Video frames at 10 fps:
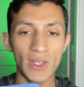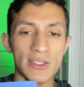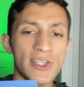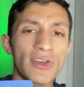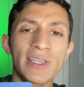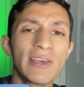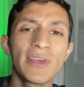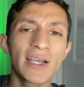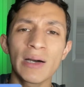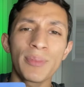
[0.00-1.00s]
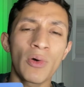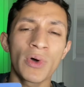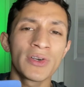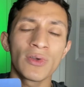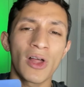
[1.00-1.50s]
So you're giving up on
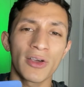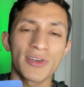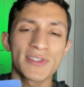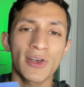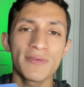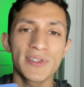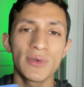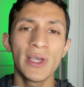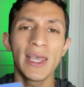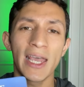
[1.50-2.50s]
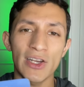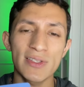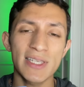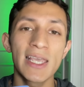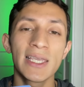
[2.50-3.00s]
what no longer serves you, and you're
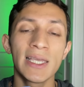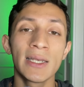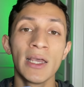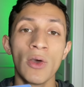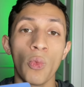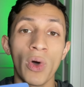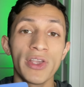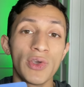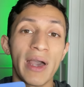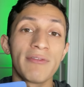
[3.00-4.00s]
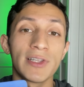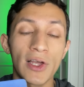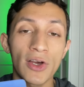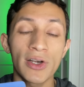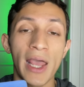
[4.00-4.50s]
taking what you have
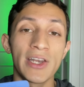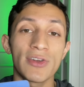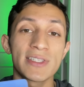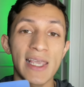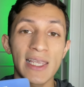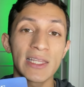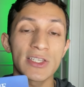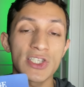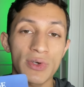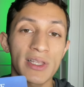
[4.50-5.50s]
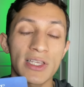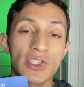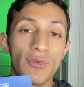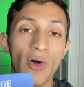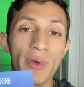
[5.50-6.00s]
learned, and you're taking the strength that
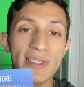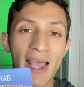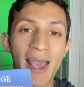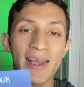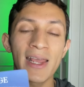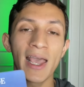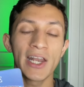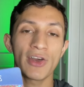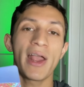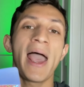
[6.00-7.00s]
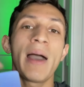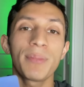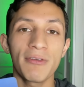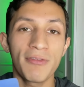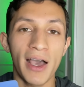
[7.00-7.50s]
you've always had, and you're
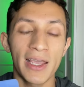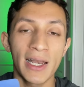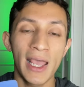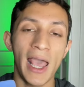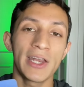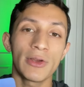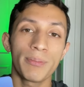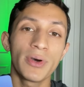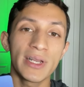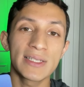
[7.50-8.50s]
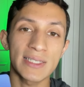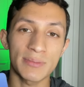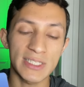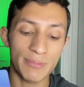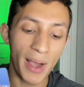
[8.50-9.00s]
amplifying, and you're putting
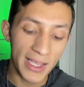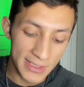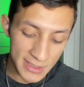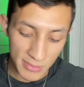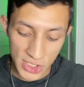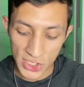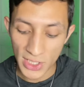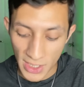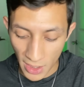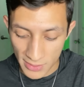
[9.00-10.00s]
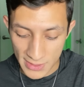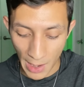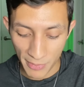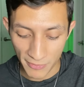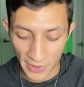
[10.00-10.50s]
some spice, some sugar on
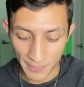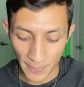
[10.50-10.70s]
top of it.